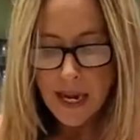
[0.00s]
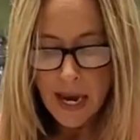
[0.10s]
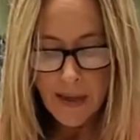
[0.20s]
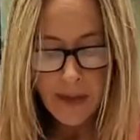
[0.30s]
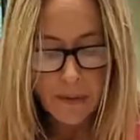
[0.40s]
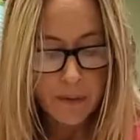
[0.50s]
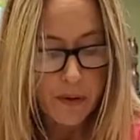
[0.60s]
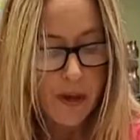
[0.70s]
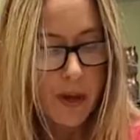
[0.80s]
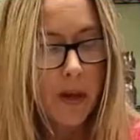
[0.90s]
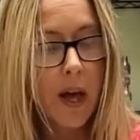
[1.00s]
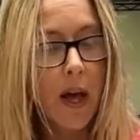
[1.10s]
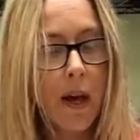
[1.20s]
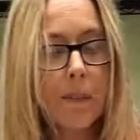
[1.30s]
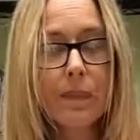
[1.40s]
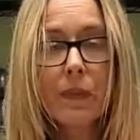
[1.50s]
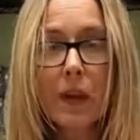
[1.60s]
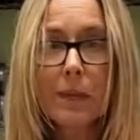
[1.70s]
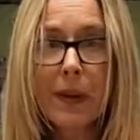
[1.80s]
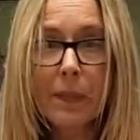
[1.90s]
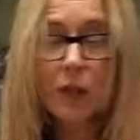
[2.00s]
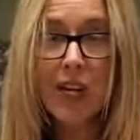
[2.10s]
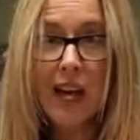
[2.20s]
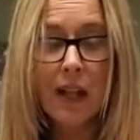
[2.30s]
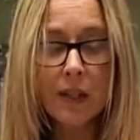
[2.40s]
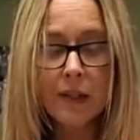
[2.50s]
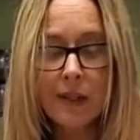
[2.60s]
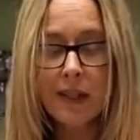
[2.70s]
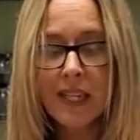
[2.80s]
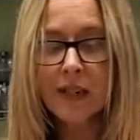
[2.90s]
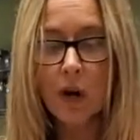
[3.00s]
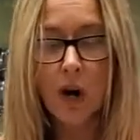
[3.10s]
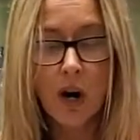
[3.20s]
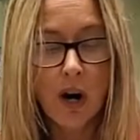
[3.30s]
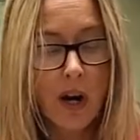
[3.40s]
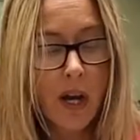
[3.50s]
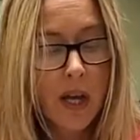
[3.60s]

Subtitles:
And then for the paper towels, these are